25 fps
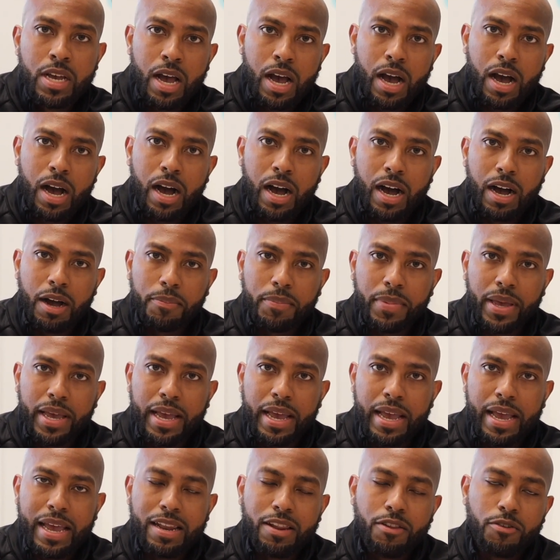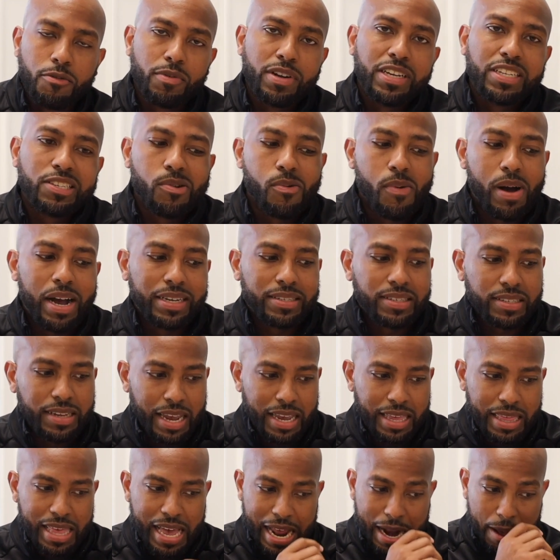And the reason why I
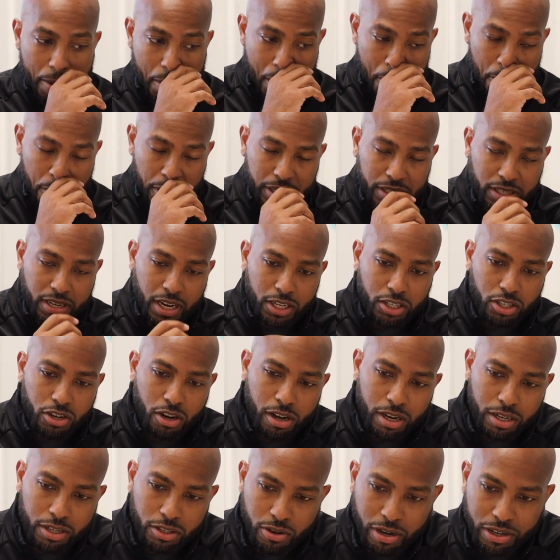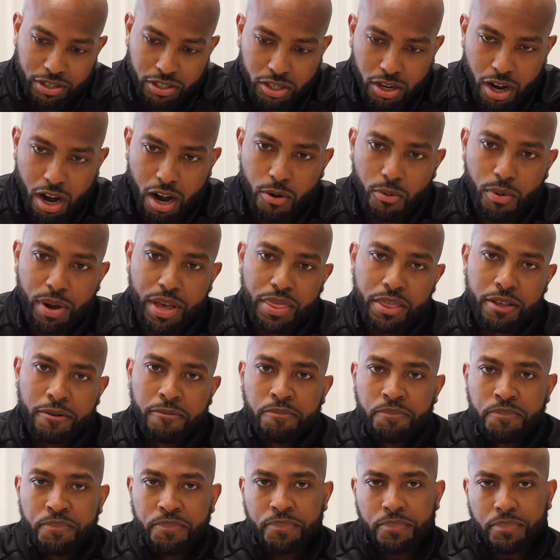say that, I want to touch on, so I'll start with,
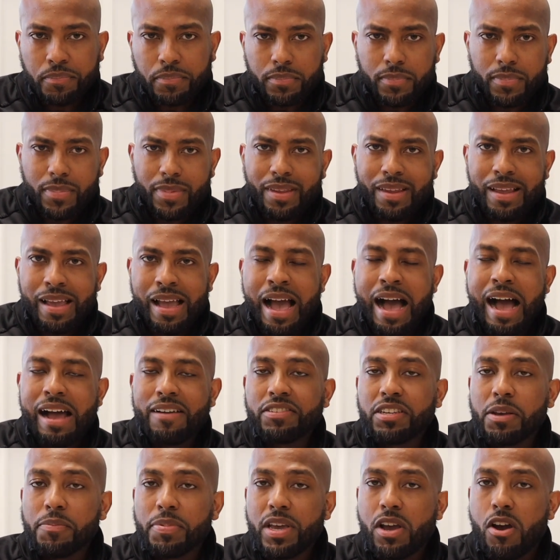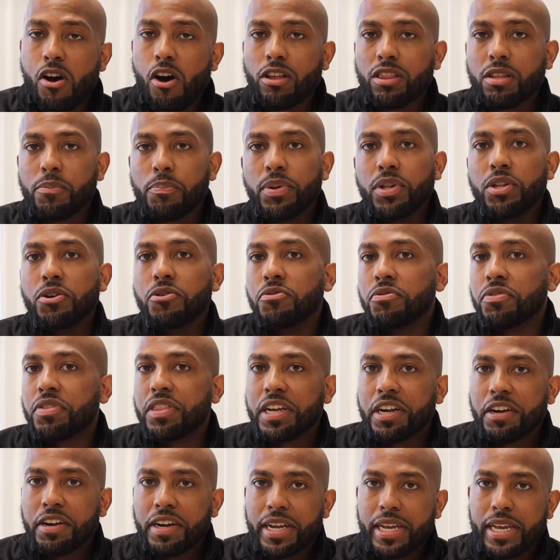I have something called the balloon
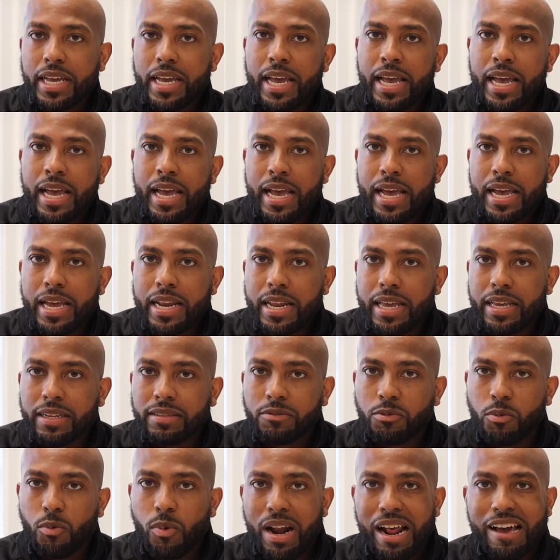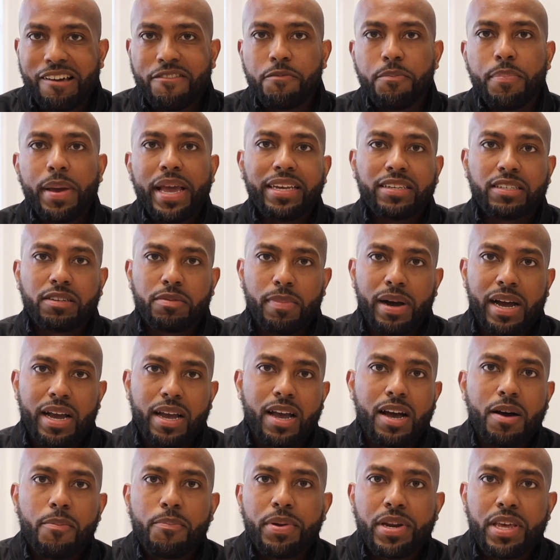theory, and it's what I've based my
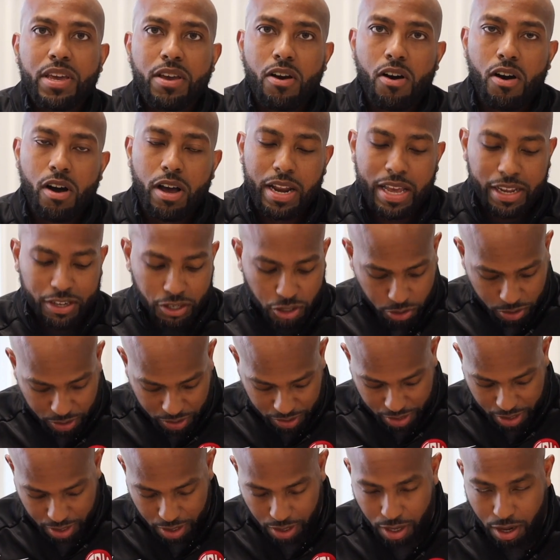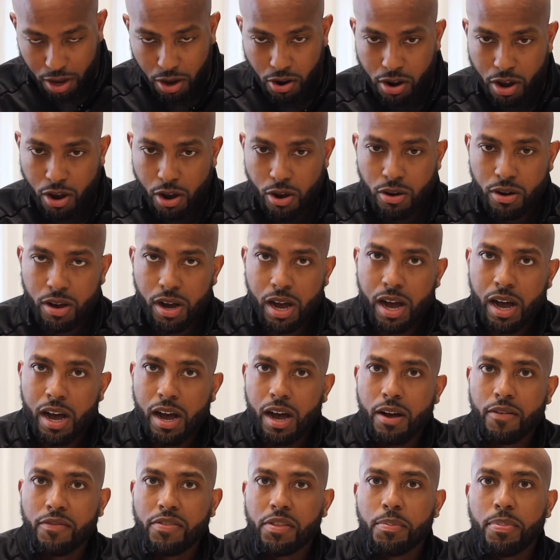company on. As you can see, the logo
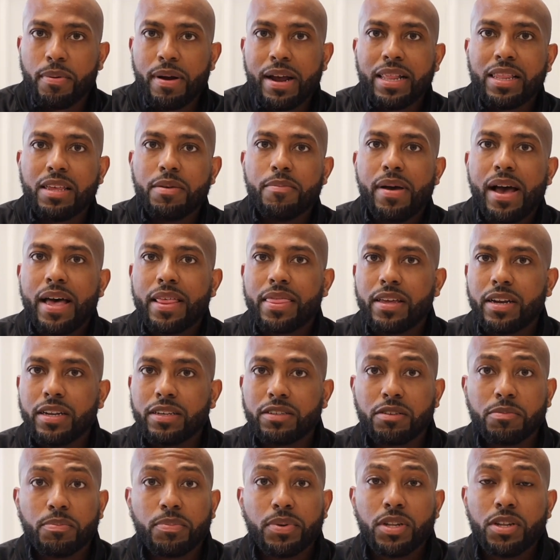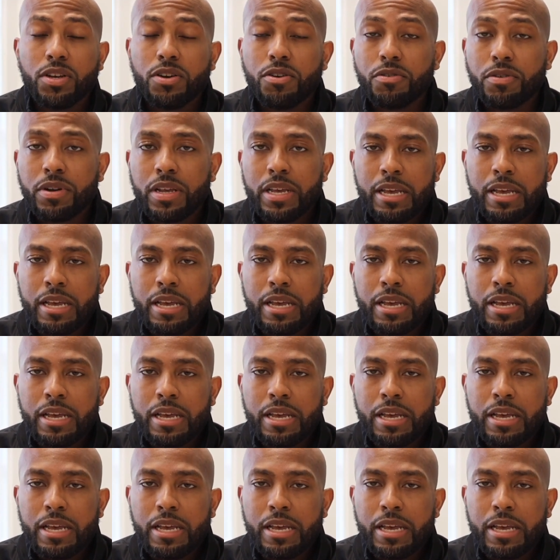of the Brantley Method is a balloon.